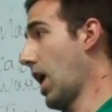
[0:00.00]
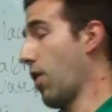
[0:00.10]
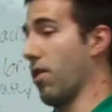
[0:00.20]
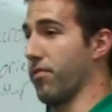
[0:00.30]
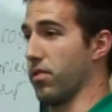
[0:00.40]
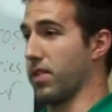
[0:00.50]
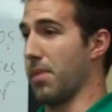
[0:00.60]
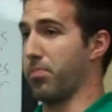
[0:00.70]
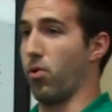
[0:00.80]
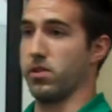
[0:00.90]
However,
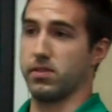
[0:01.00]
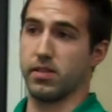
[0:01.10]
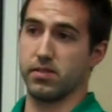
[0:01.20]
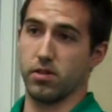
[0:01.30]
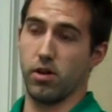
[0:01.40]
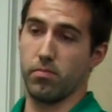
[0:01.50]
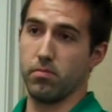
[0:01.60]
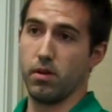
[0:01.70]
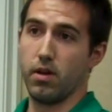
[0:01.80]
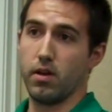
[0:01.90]
that point system
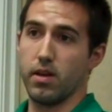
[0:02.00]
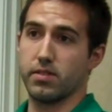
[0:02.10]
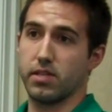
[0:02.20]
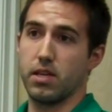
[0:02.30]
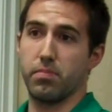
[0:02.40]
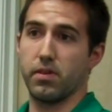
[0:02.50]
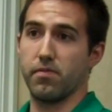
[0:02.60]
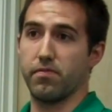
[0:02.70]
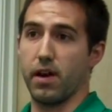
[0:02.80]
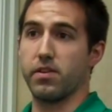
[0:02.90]
is keeping
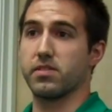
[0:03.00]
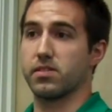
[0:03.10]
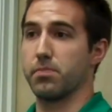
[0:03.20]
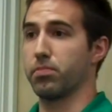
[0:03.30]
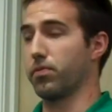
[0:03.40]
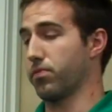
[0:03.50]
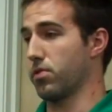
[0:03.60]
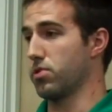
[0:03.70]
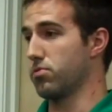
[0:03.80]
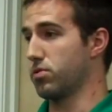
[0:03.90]
it very simple
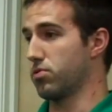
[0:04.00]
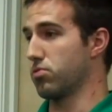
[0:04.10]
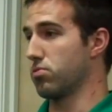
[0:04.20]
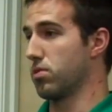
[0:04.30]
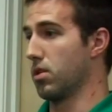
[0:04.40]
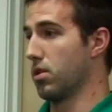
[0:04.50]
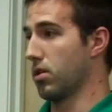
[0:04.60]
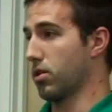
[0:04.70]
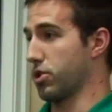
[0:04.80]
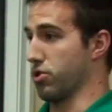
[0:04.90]
for you to
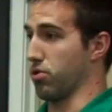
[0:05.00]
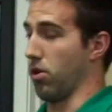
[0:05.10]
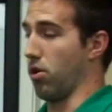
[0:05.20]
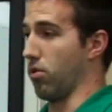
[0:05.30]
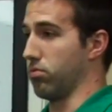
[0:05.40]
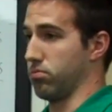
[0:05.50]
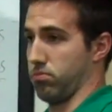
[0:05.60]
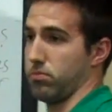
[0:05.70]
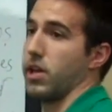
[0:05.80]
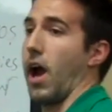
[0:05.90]
control
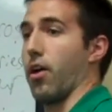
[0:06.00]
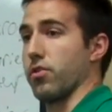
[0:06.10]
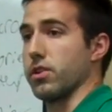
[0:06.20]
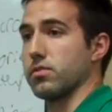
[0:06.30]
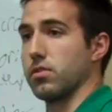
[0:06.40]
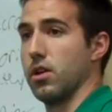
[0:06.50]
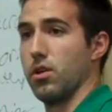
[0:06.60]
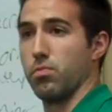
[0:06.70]
calories.